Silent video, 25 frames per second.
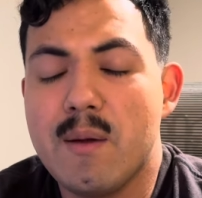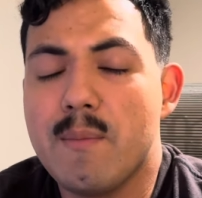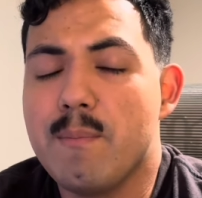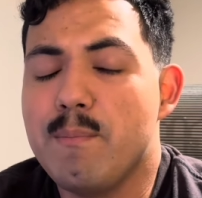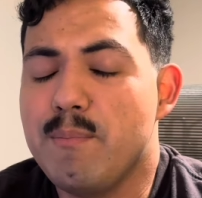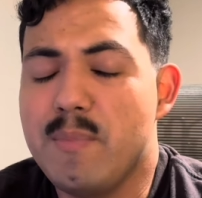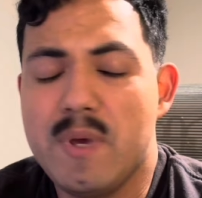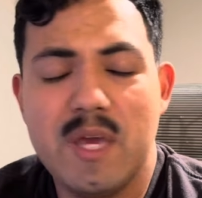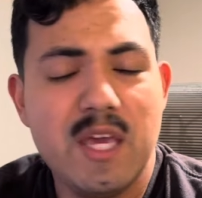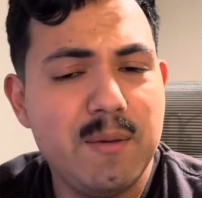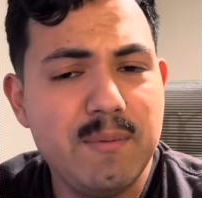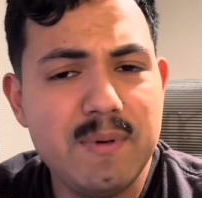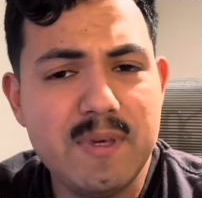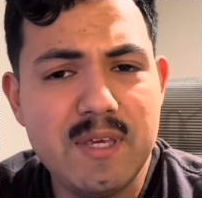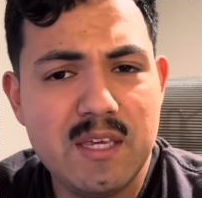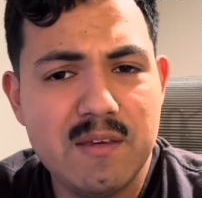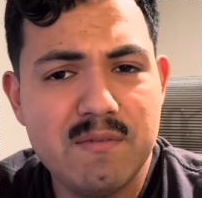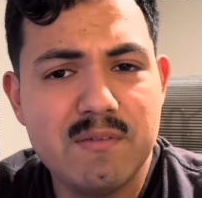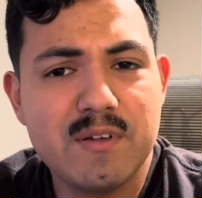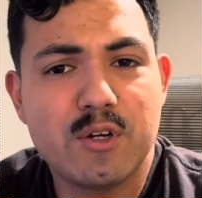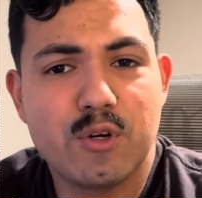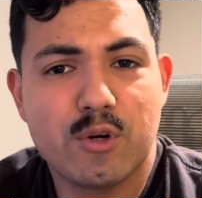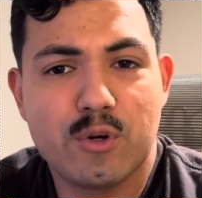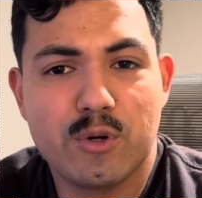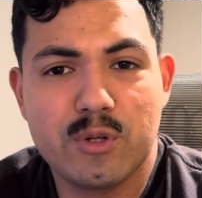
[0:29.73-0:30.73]
Maybe
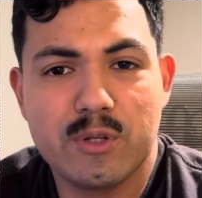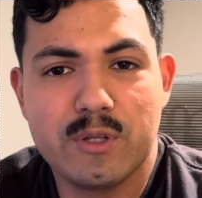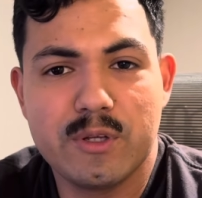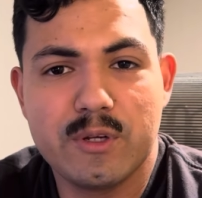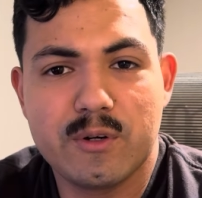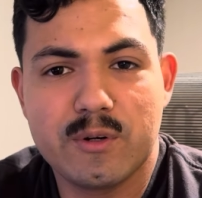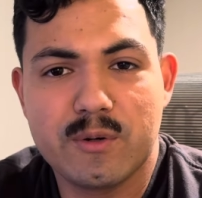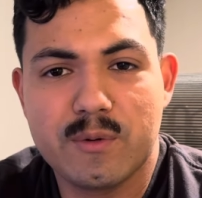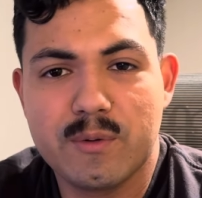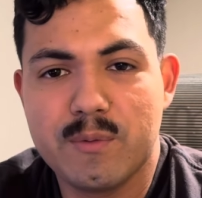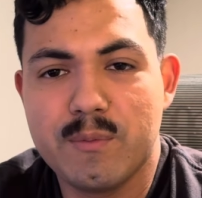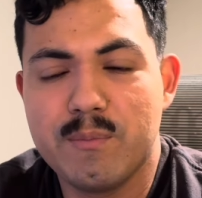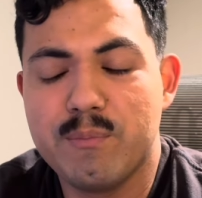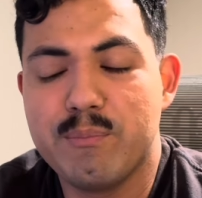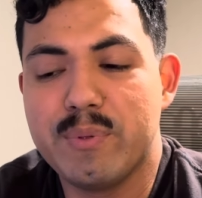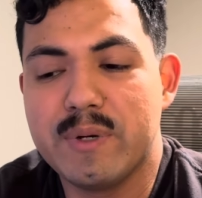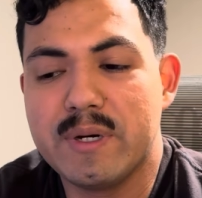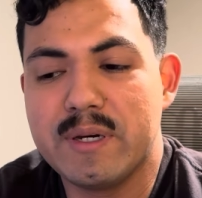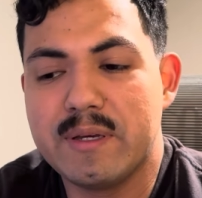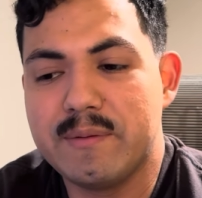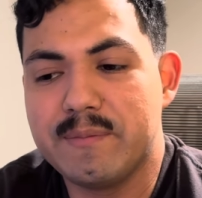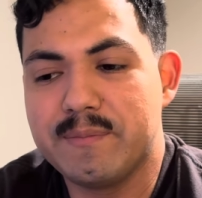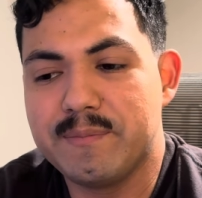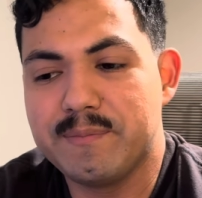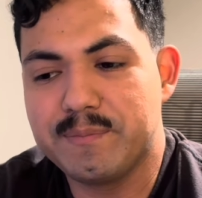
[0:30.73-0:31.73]
even earlier,
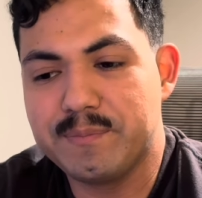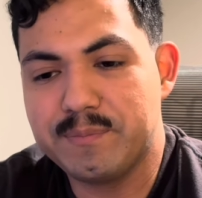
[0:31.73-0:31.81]
but